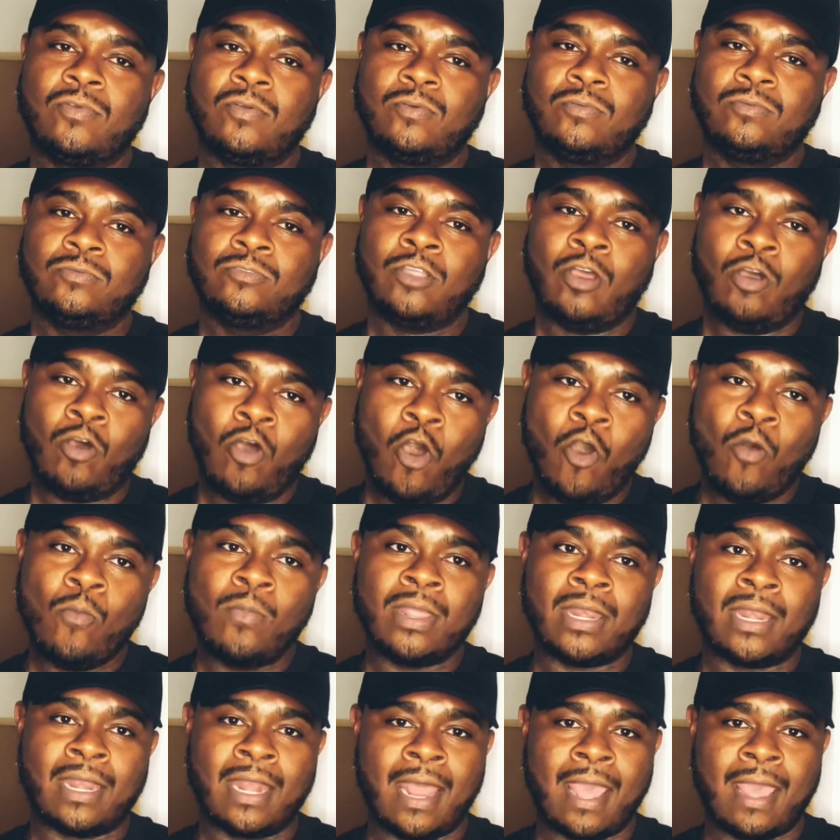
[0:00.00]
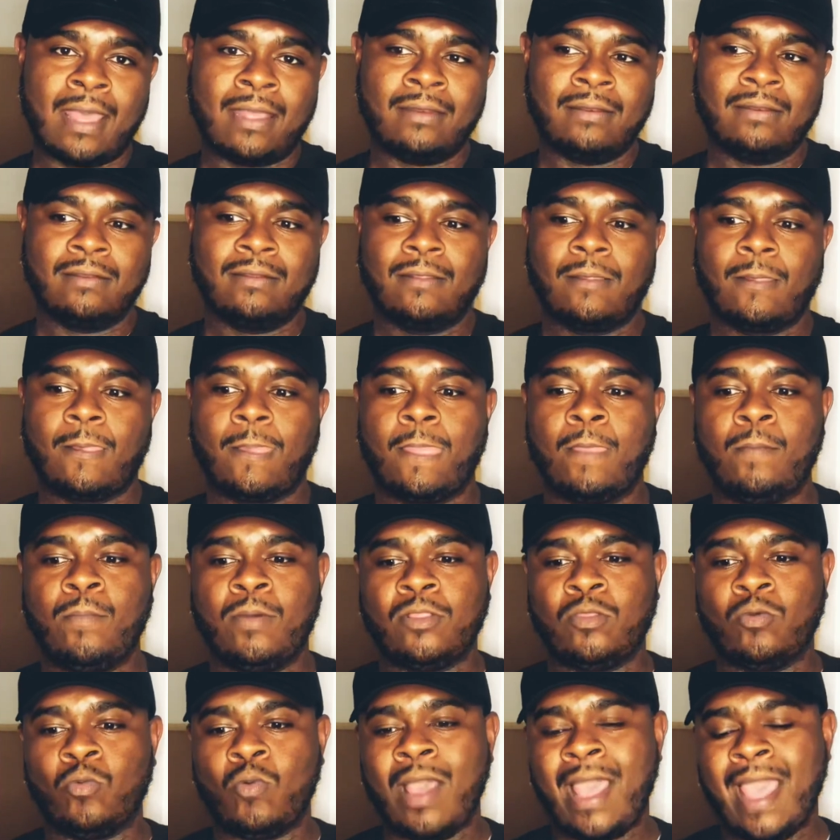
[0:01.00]
Don't hold me to that. But
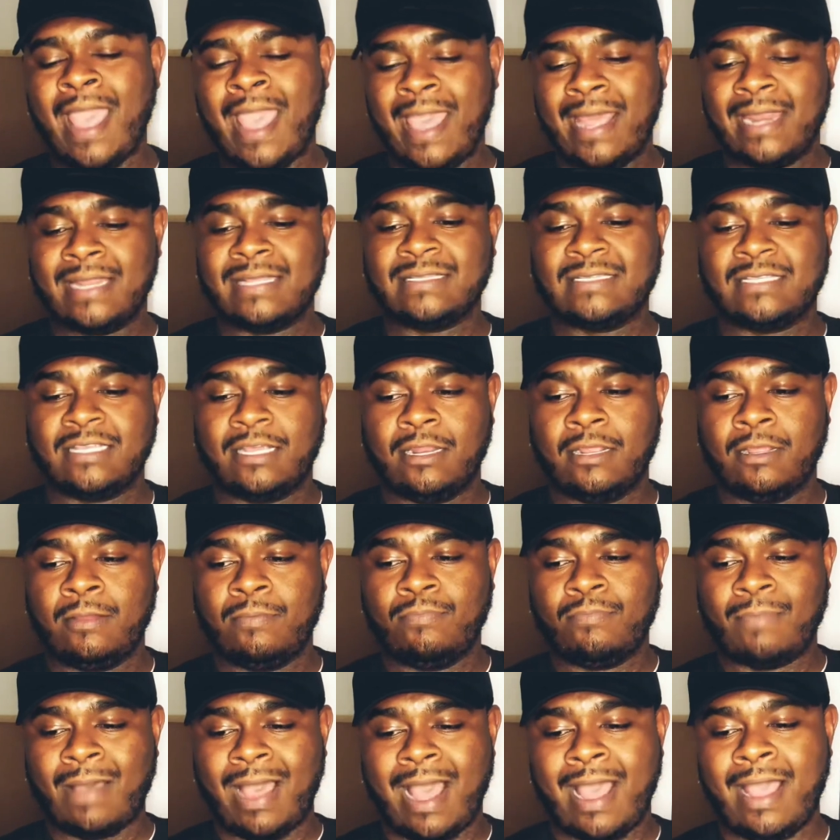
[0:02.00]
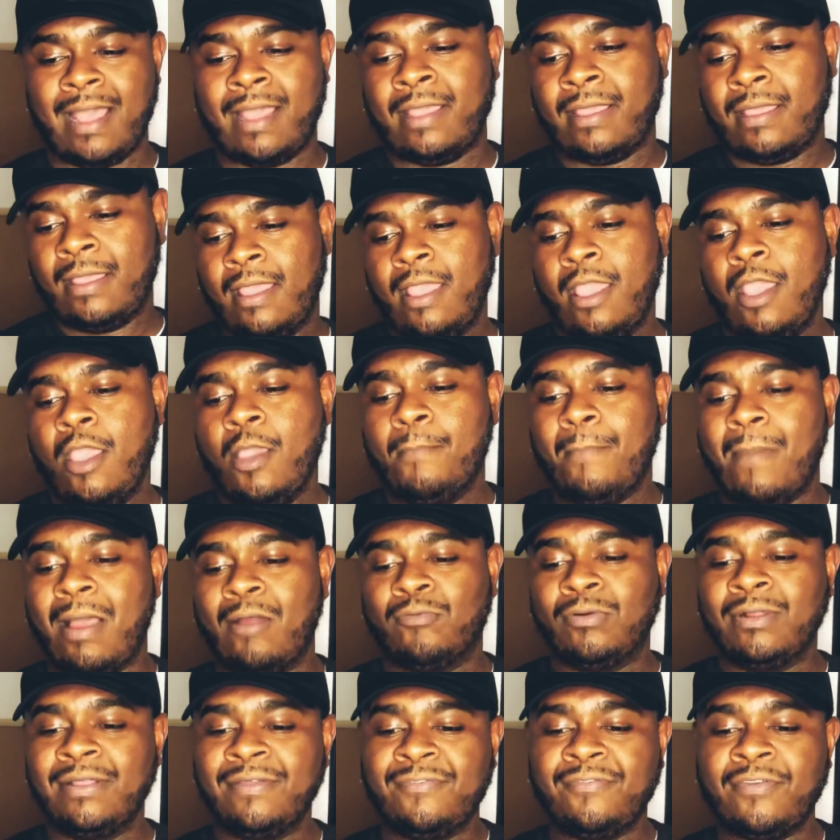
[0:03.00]
the way I had it set up, my
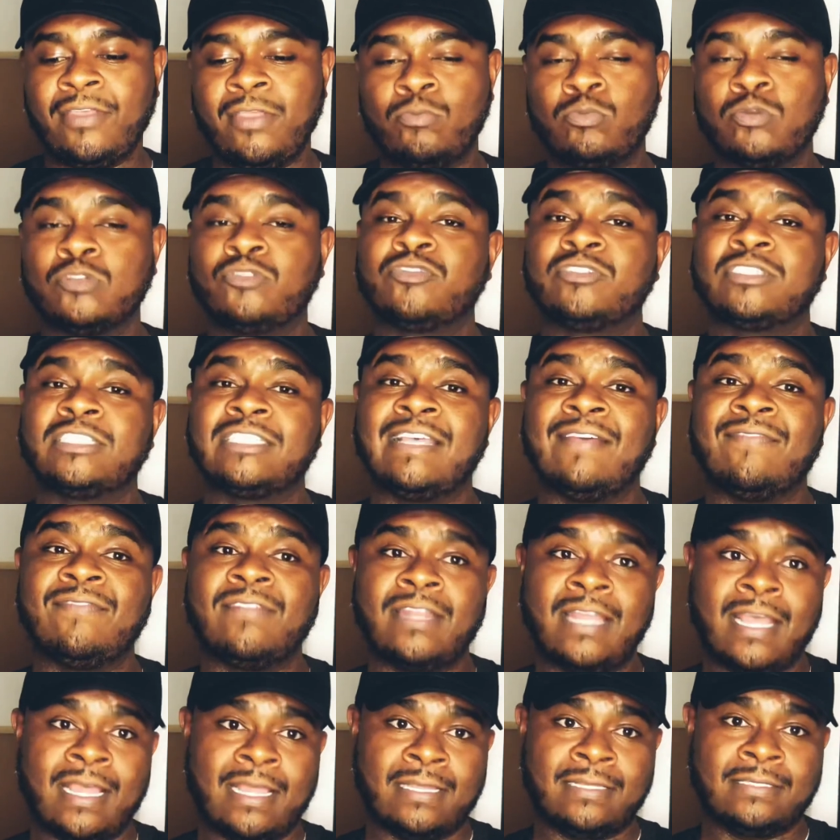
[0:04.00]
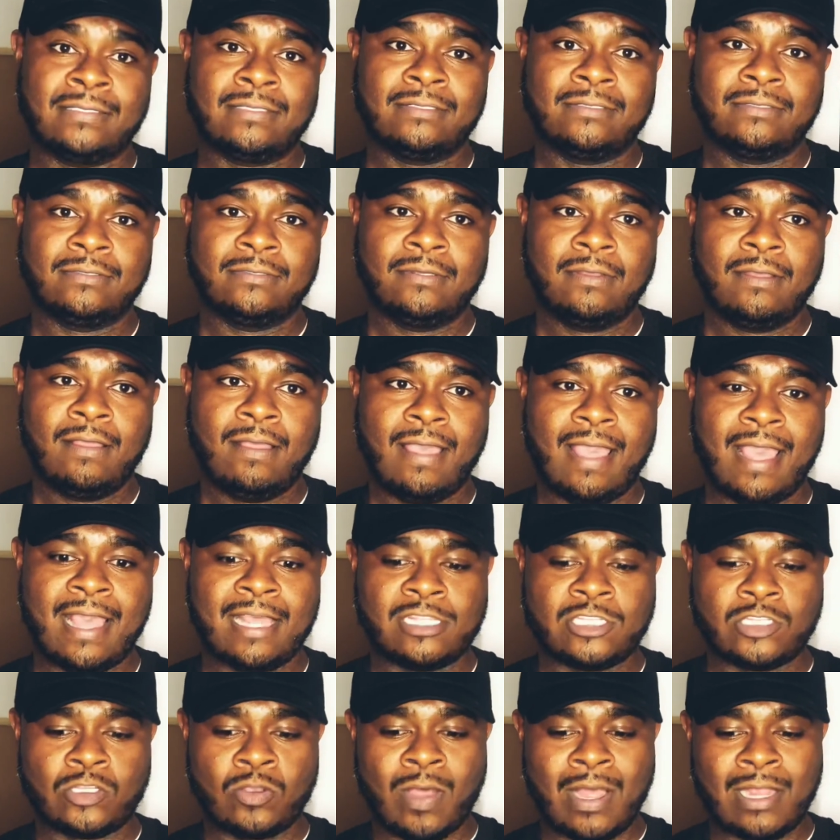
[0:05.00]
refeed was for 7 days. And
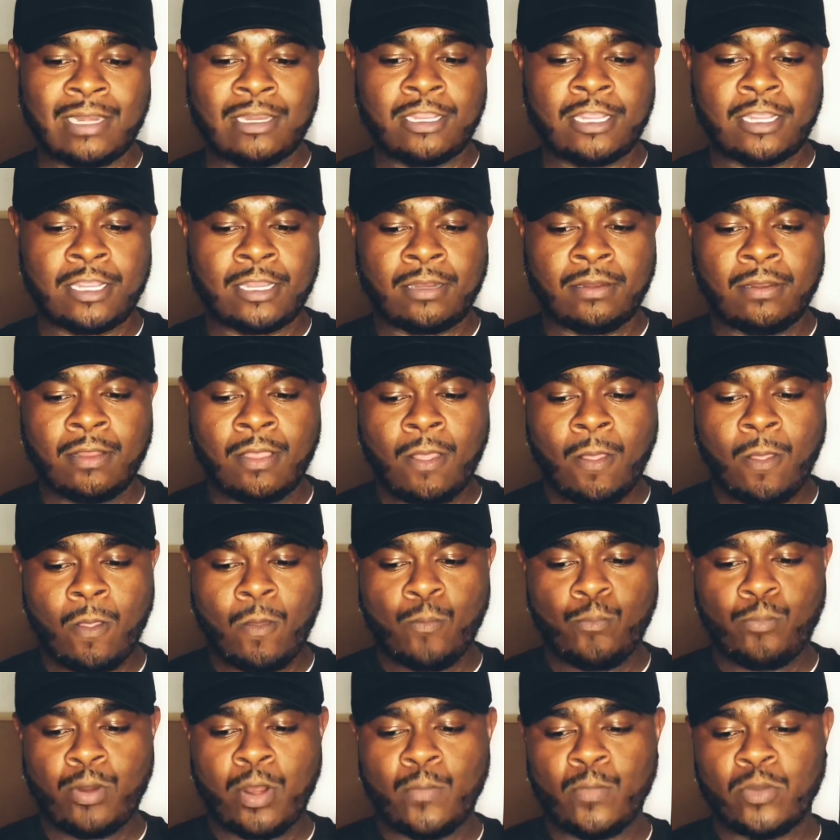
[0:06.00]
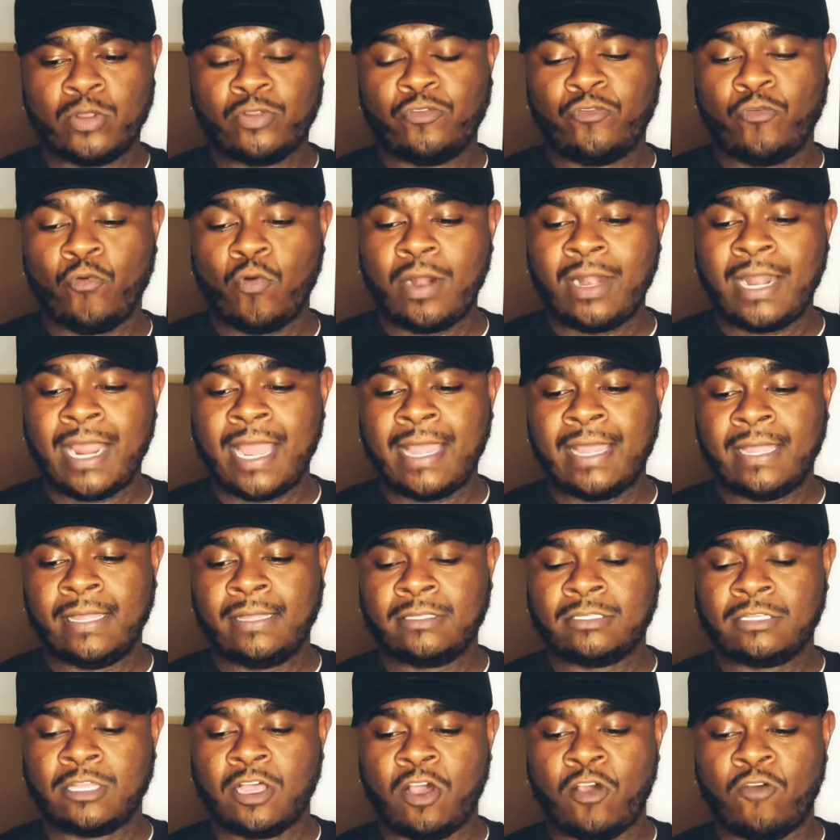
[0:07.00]
so I did pretty much 4
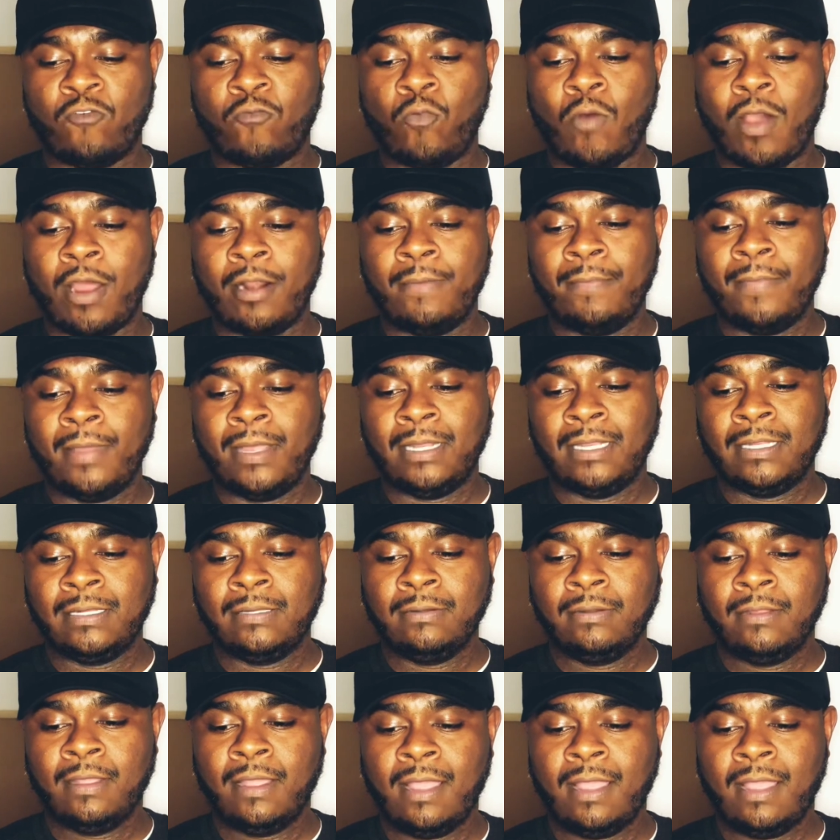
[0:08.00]
days of watermelon.